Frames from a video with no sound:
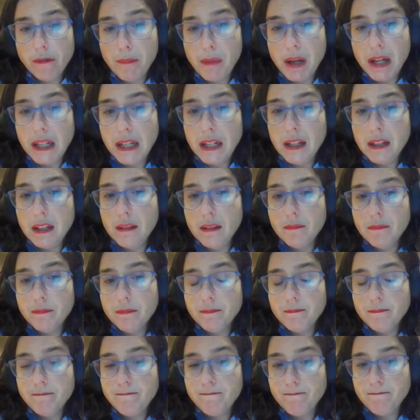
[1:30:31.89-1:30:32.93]
many
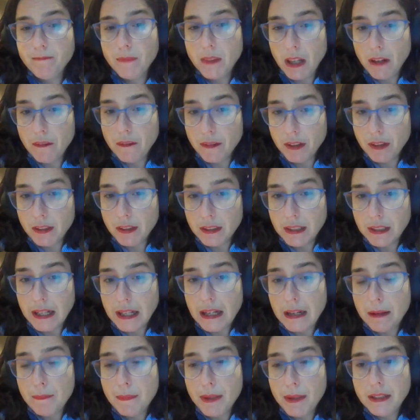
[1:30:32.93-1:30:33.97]
different
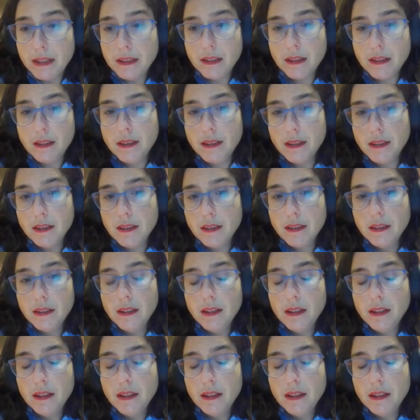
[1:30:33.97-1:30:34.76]
elements.